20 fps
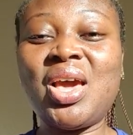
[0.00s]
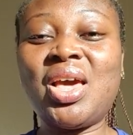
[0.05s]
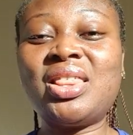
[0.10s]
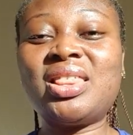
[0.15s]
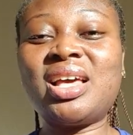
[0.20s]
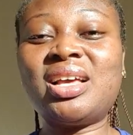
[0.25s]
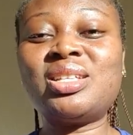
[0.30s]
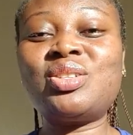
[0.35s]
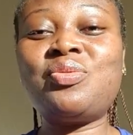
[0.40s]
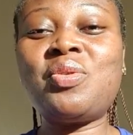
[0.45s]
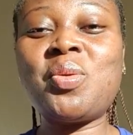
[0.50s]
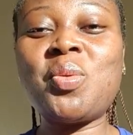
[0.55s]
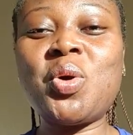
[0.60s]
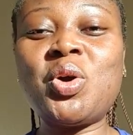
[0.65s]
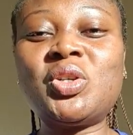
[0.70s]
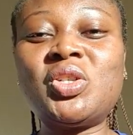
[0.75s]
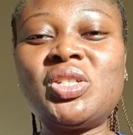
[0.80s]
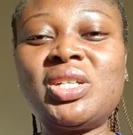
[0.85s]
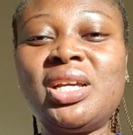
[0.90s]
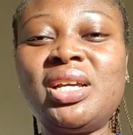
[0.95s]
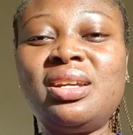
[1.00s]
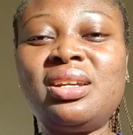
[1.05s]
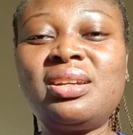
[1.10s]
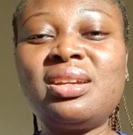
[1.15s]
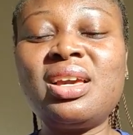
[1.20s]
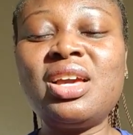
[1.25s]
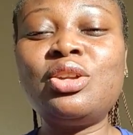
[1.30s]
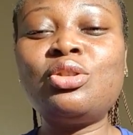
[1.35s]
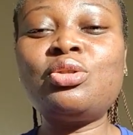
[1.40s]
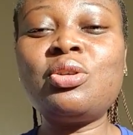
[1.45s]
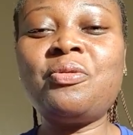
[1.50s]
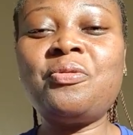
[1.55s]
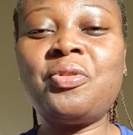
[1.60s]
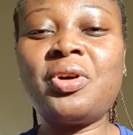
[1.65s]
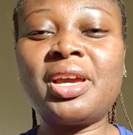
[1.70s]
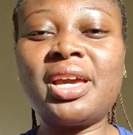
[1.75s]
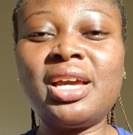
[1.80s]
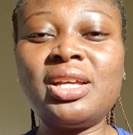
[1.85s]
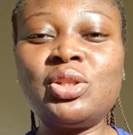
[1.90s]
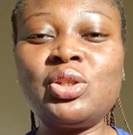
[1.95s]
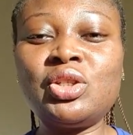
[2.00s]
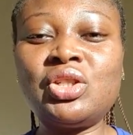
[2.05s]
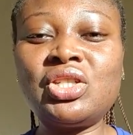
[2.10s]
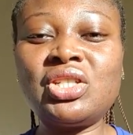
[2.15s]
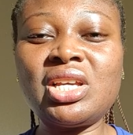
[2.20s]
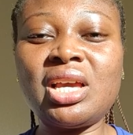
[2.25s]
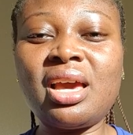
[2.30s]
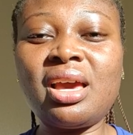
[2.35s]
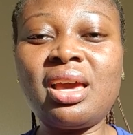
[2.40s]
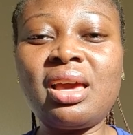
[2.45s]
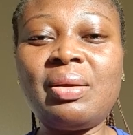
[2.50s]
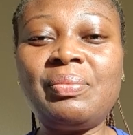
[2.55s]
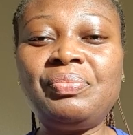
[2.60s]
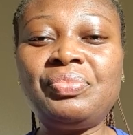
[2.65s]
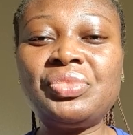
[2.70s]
Thanks for watching. Don't forget to share,